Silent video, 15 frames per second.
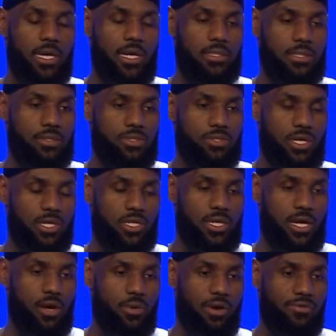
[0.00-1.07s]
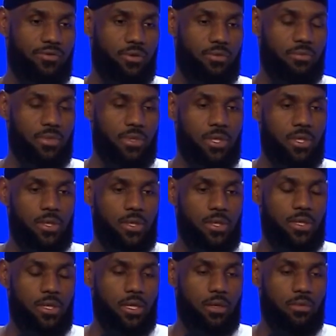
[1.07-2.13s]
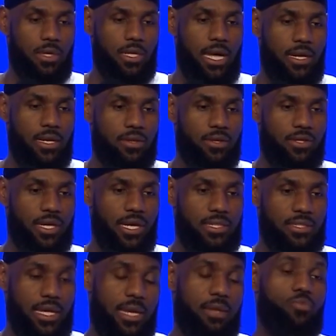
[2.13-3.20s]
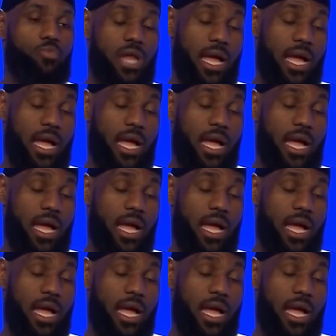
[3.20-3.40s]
A lot of teams are trying to shy away from a lot of other things that